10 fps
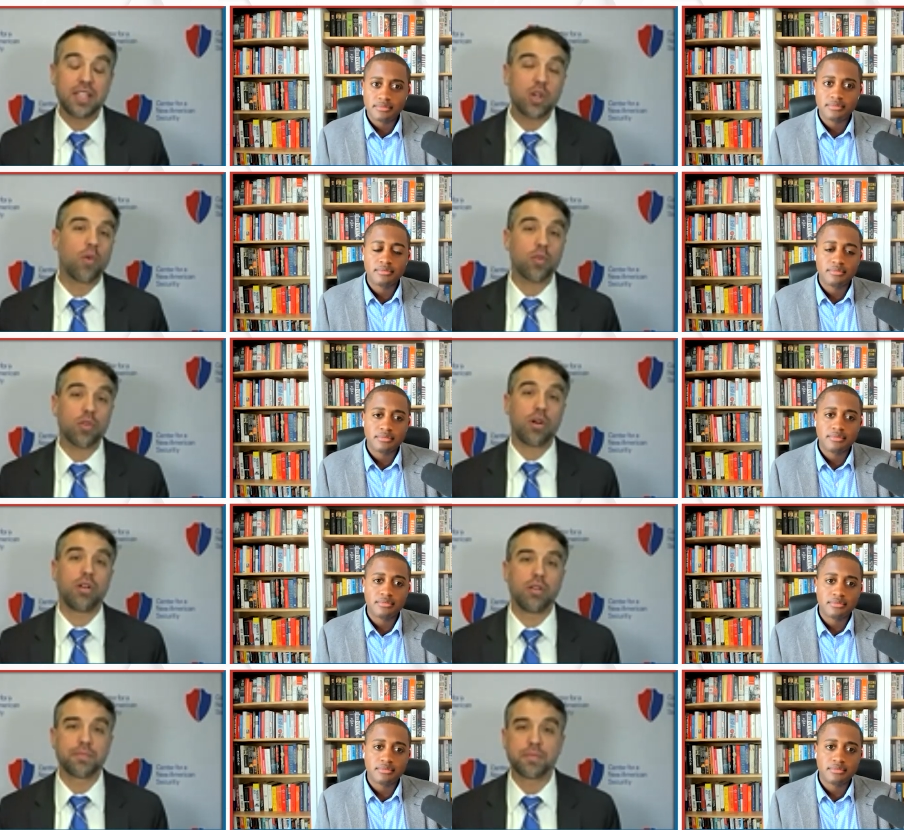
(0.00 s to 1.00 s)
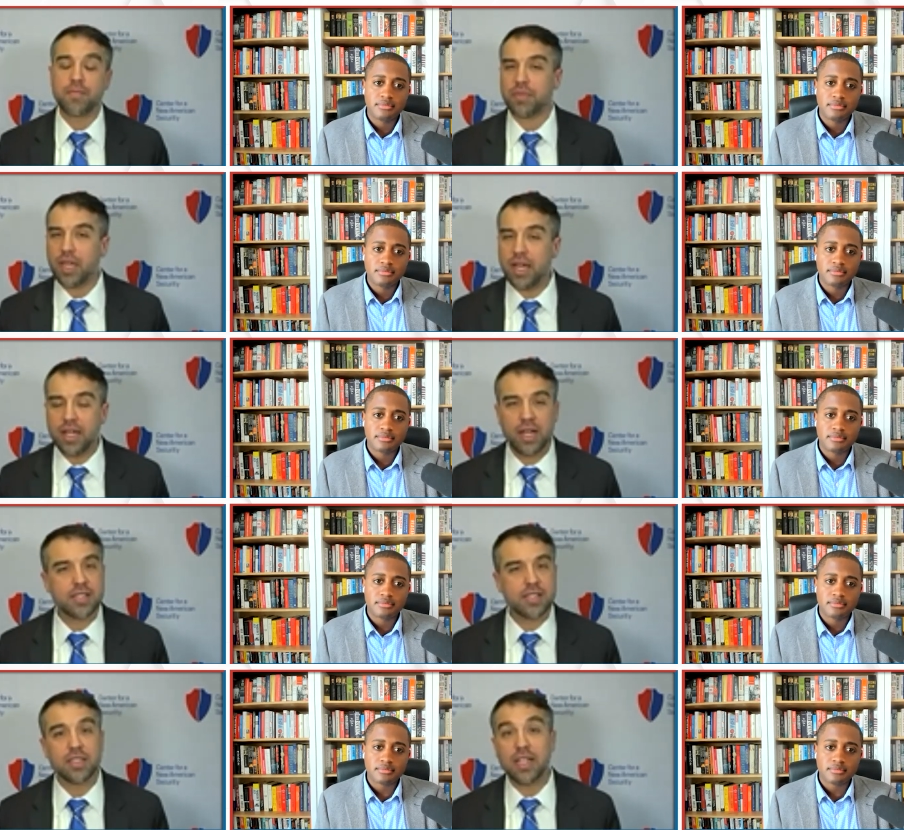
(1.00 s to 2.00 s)
Speaker 1: think overall it
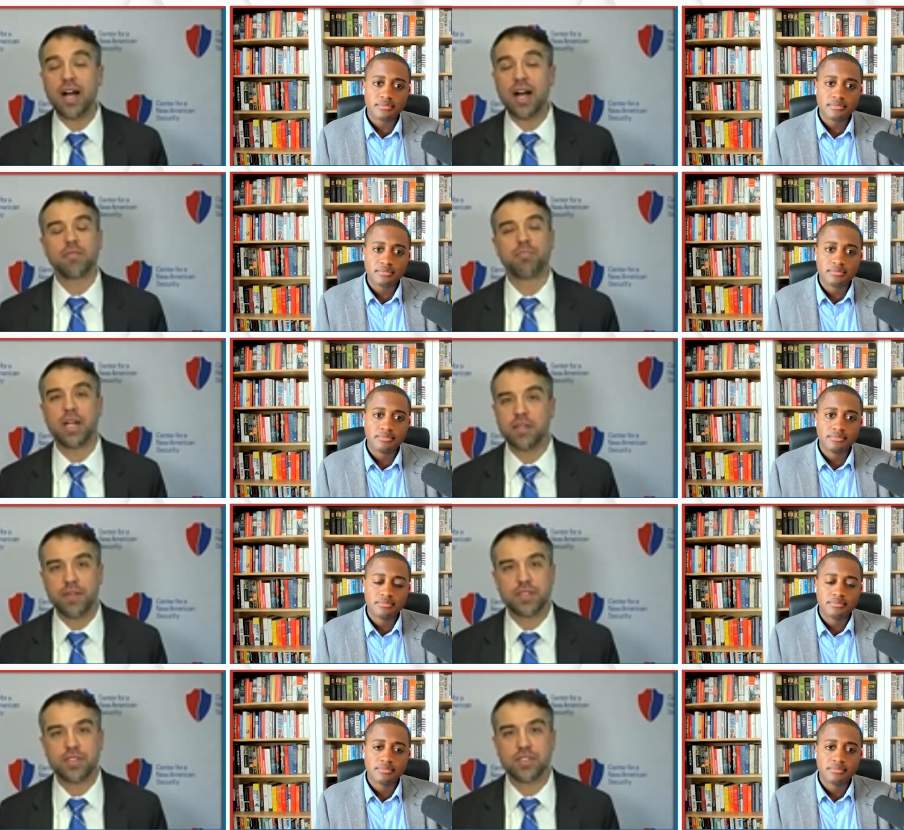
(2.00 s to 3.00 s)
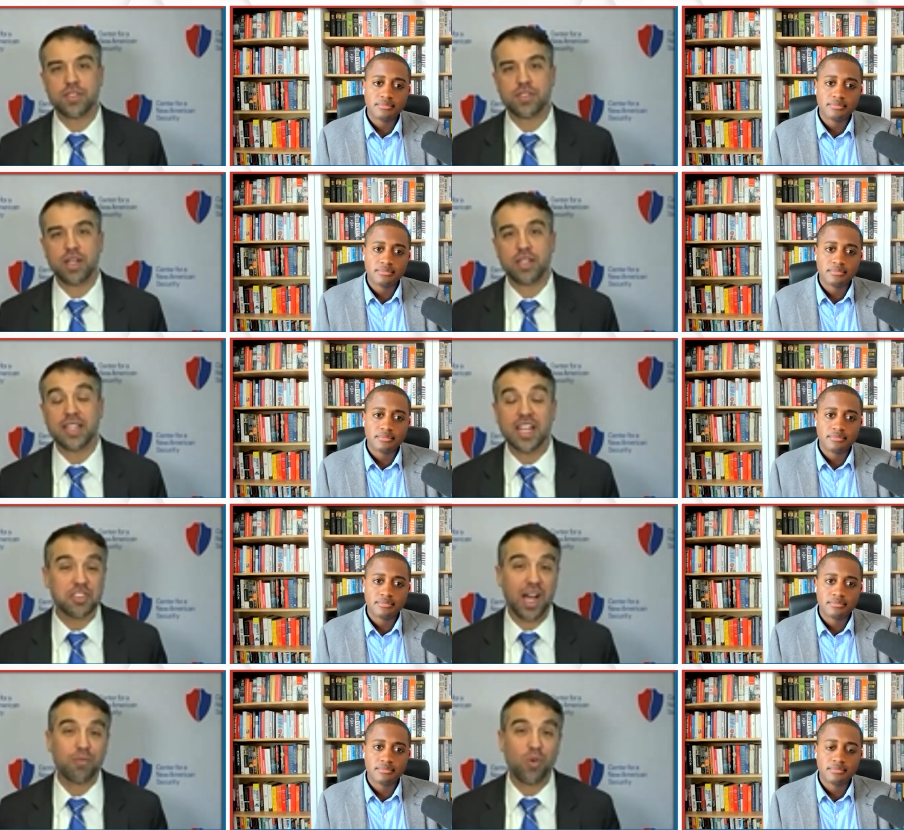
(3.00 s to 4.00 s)
has a lot of benefits in society. And
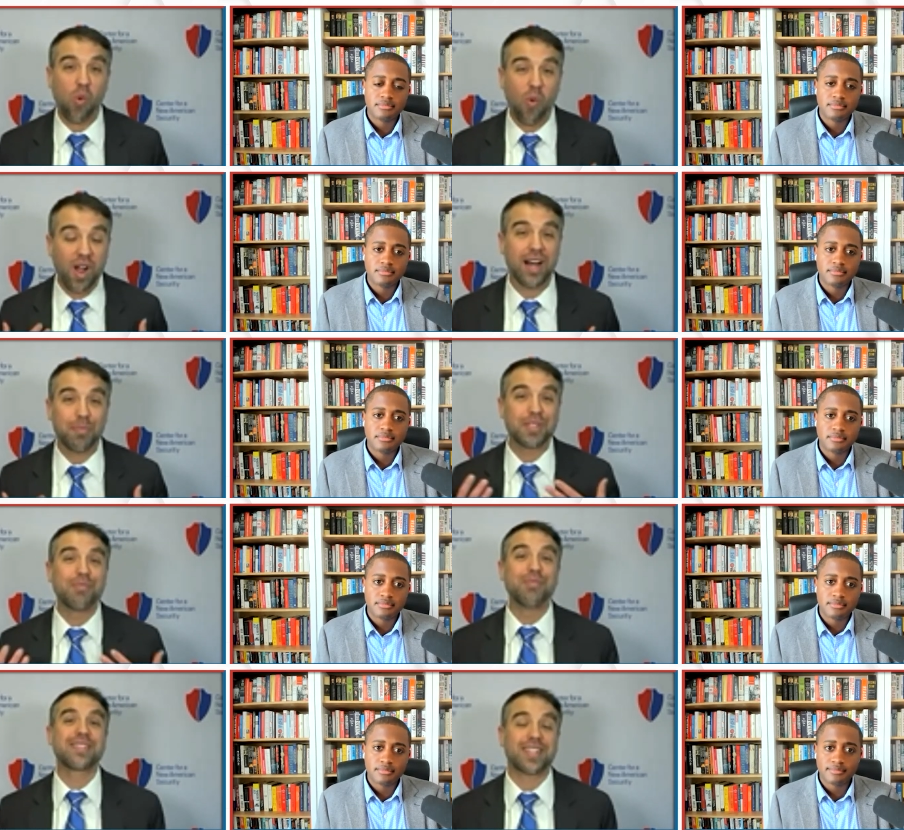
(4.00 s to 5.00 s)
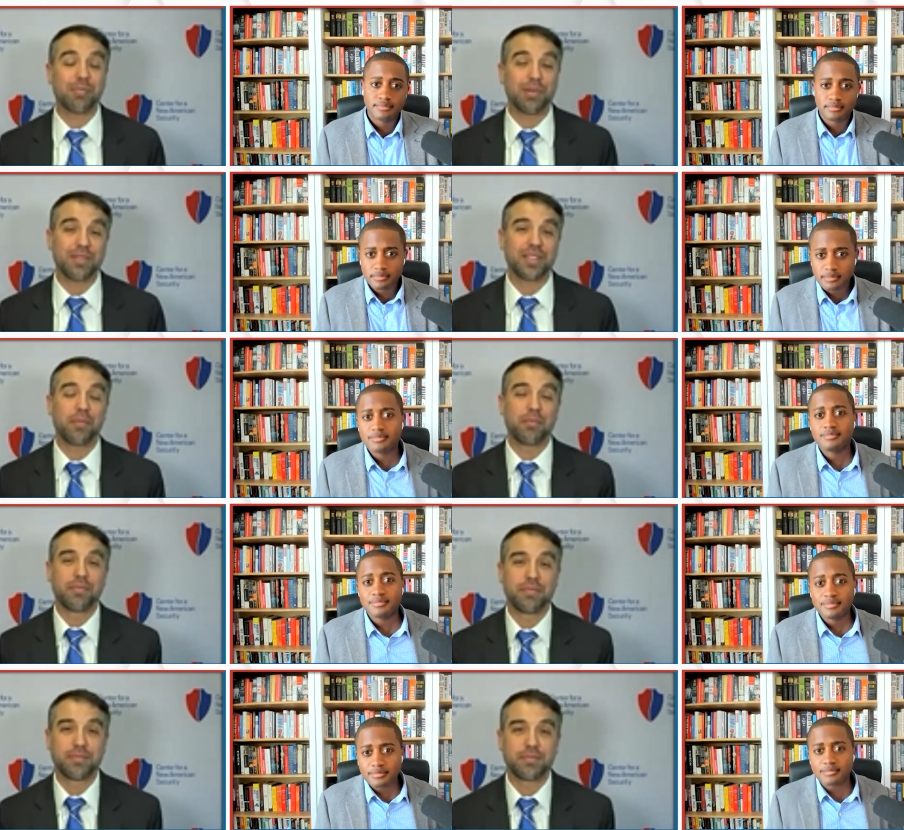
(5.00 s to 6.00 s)
actually, I'm quite optimistic about that.
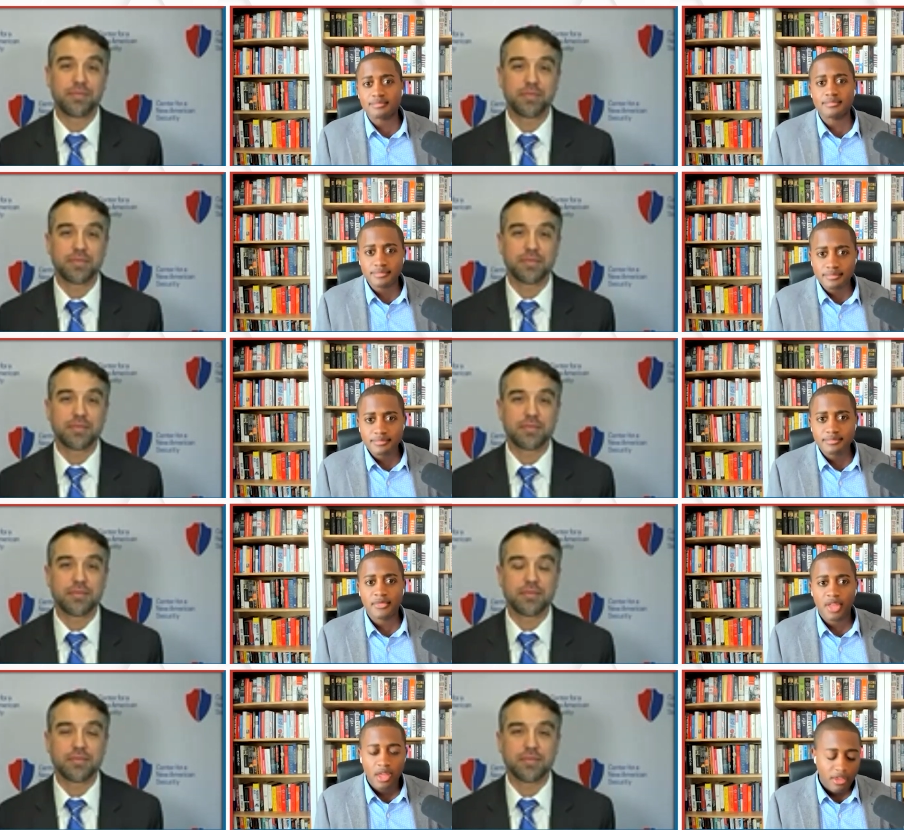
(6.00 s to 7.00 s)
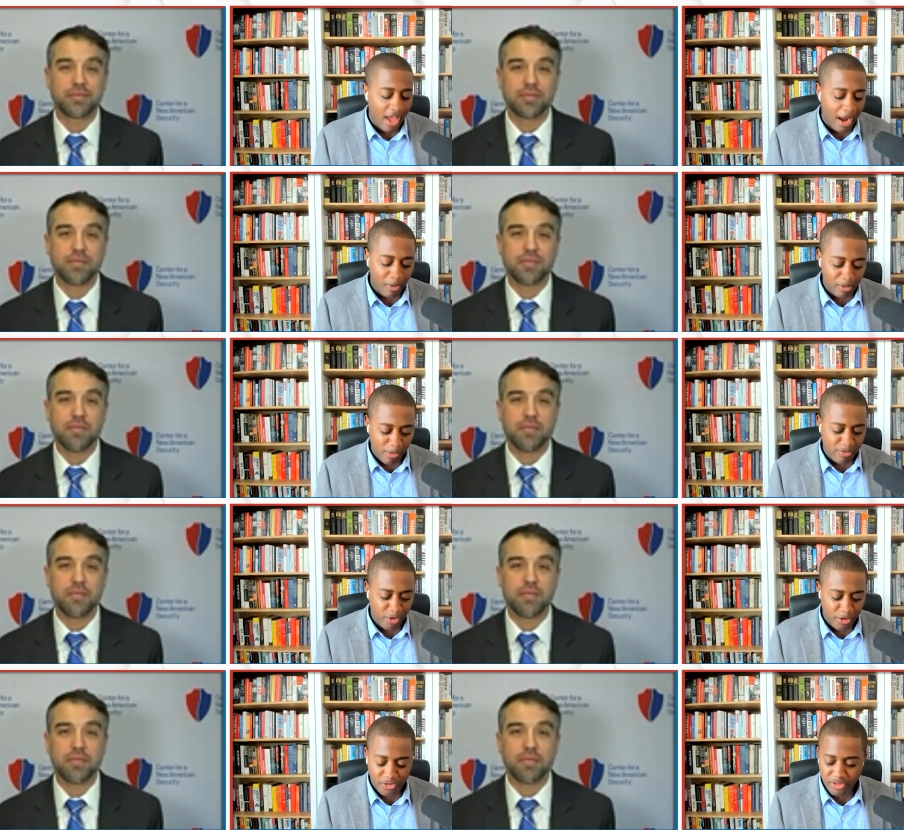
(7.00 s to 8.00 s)
Speaker 2: Mm-hmm. Yeah, I want to
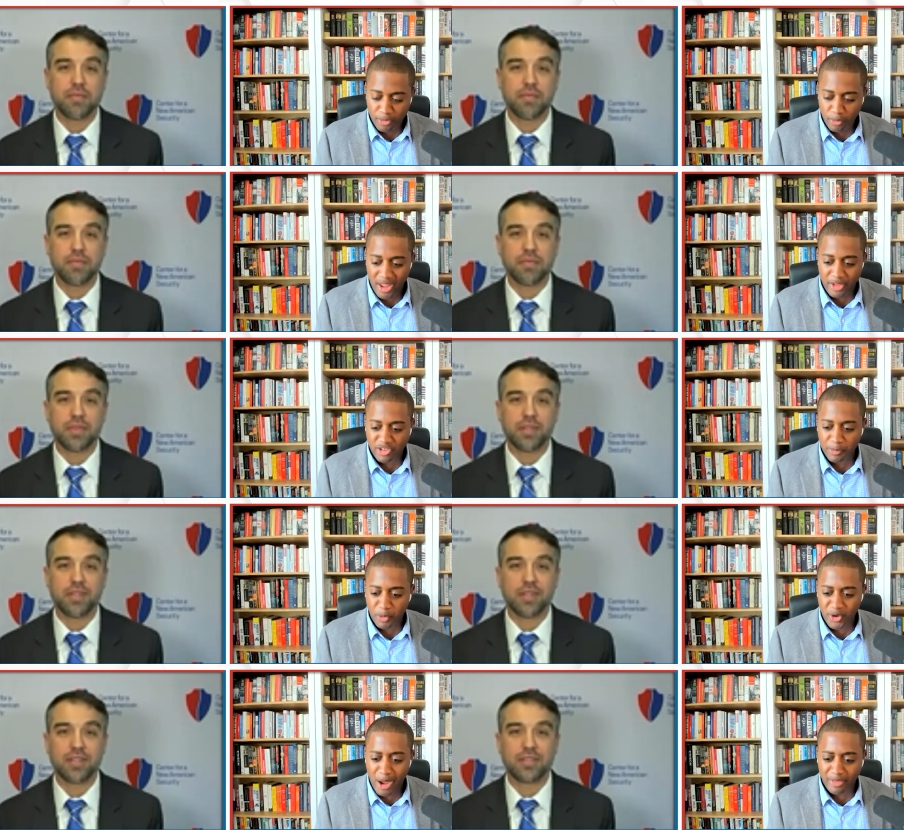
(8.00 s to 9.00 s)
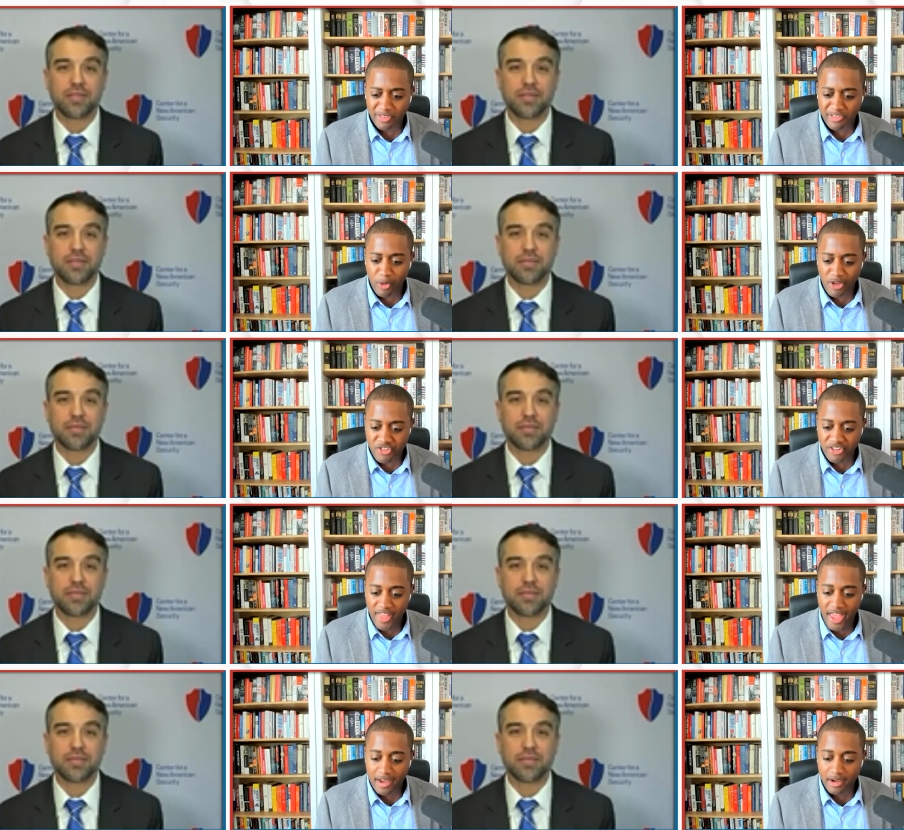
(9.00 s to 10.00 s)
reverse the way you typically ask this
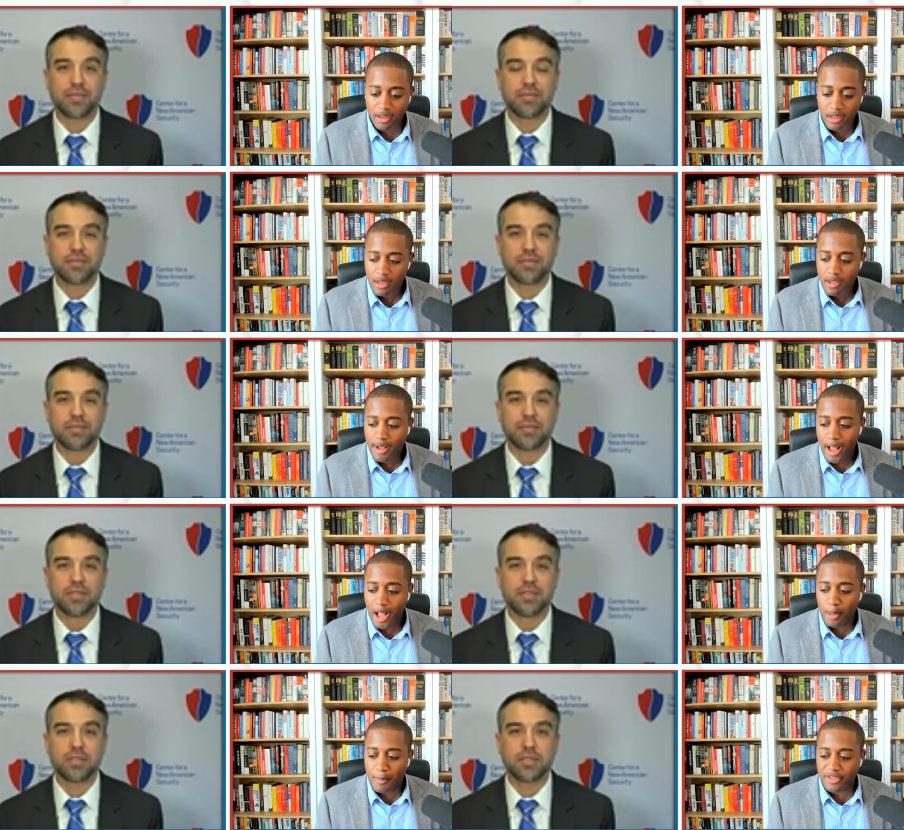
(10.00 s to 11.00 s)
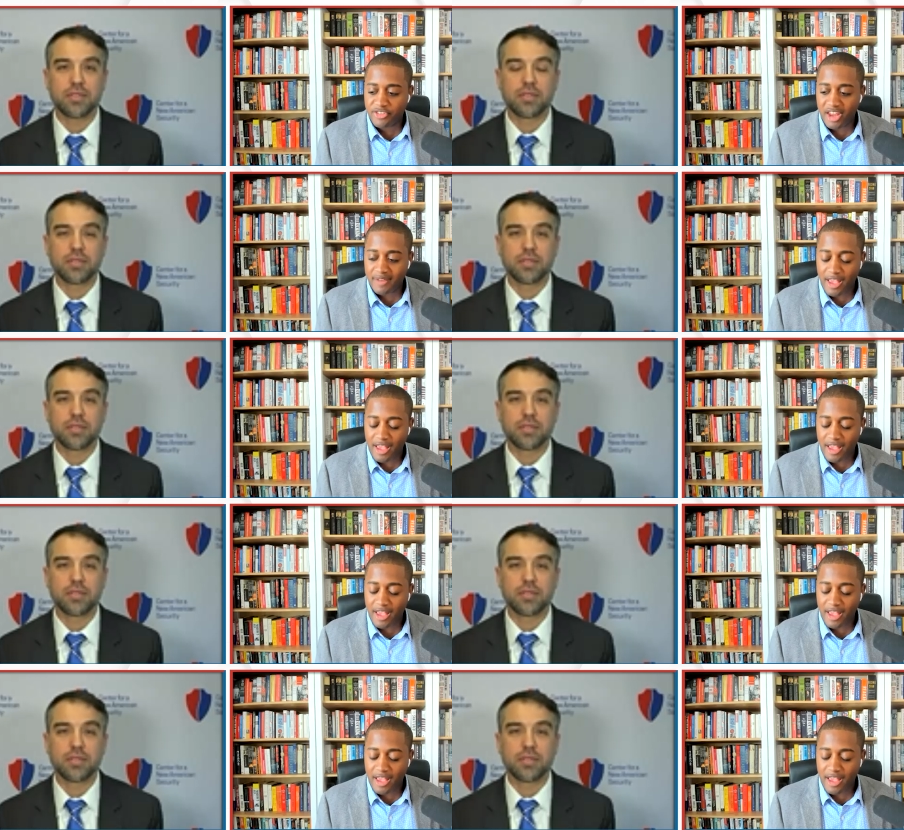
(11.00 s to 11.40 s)
question then. Um, instead of